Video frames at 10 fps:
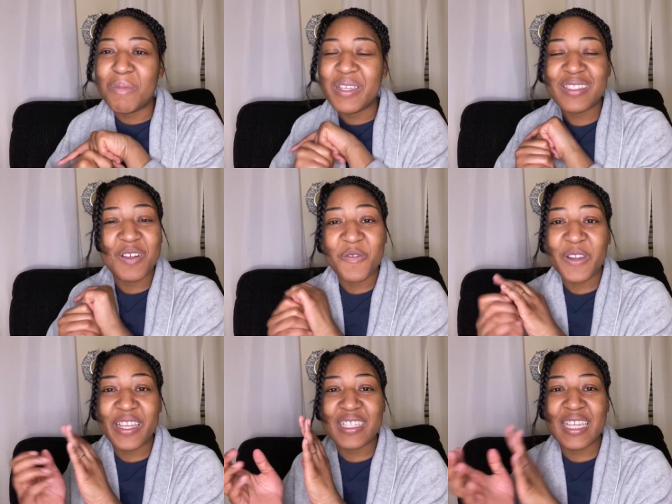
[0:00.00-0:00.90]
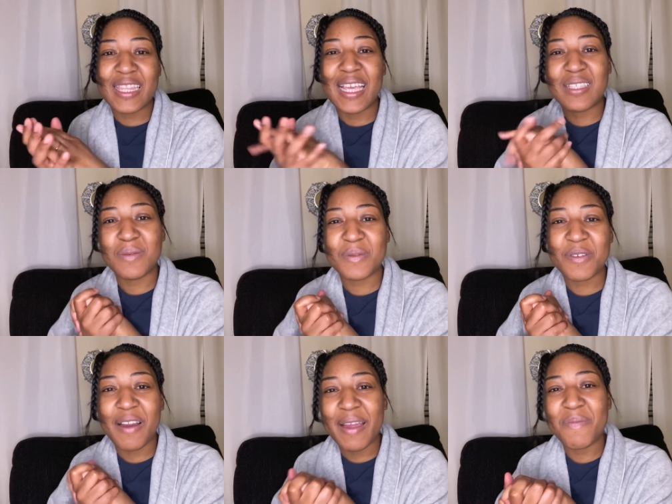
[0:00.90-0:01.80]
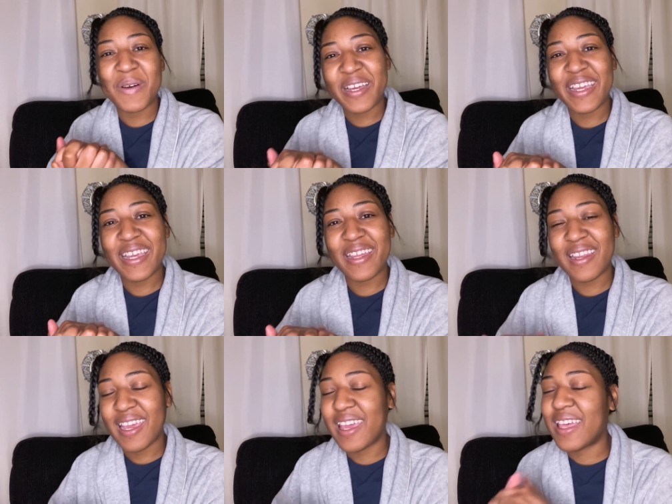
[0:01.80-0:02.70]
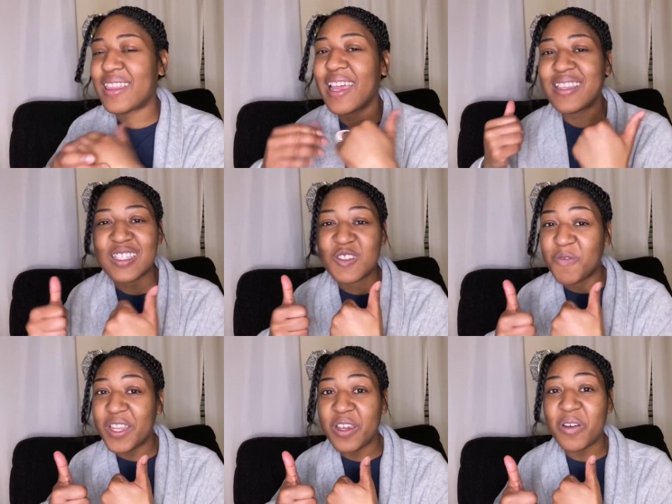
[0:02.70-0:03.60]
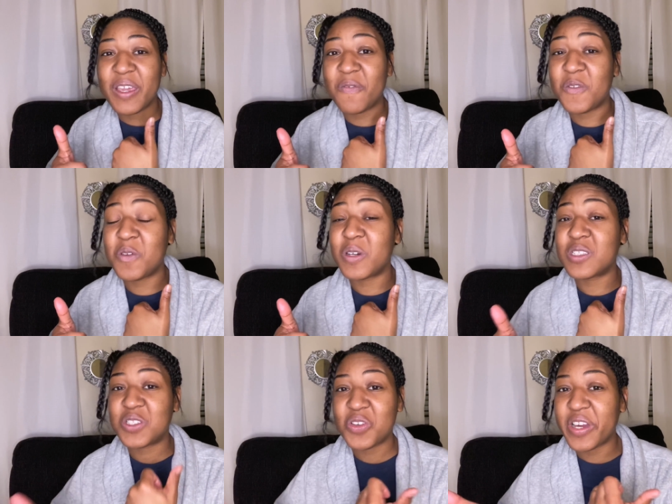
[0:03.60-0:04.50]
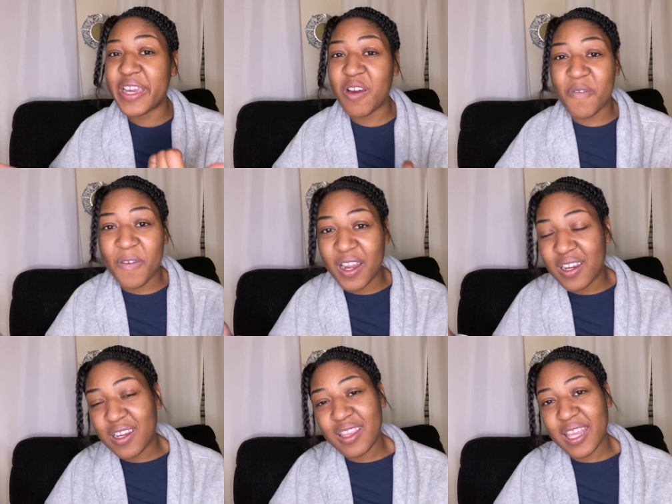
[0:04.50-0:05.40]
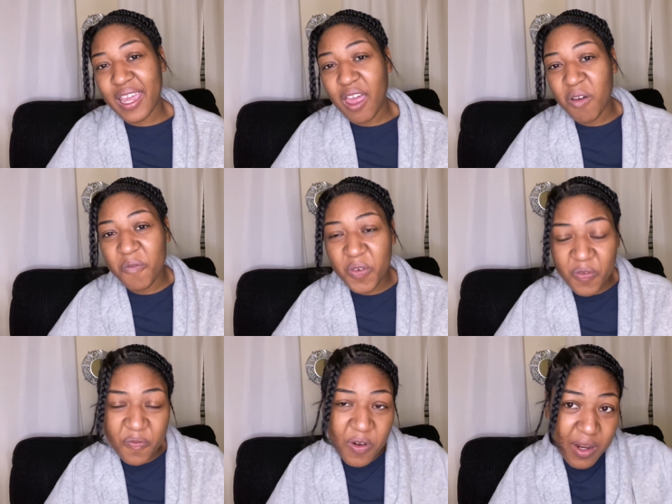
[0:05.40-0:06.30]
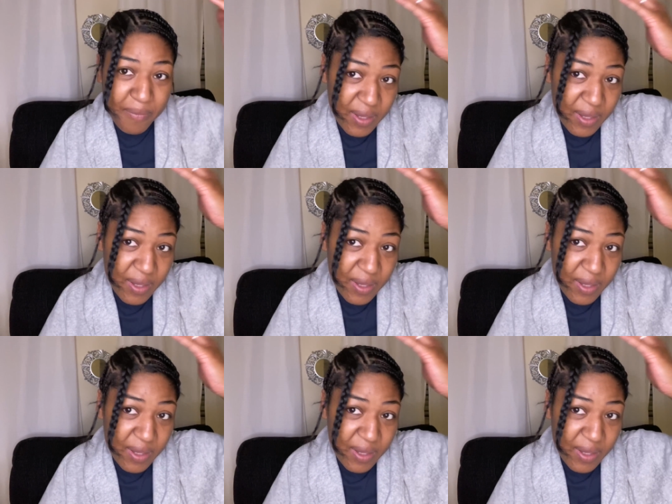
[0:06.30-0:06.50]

Please don't forget to hit that subscribe button and like this video if you enjoy it or find anything helpful from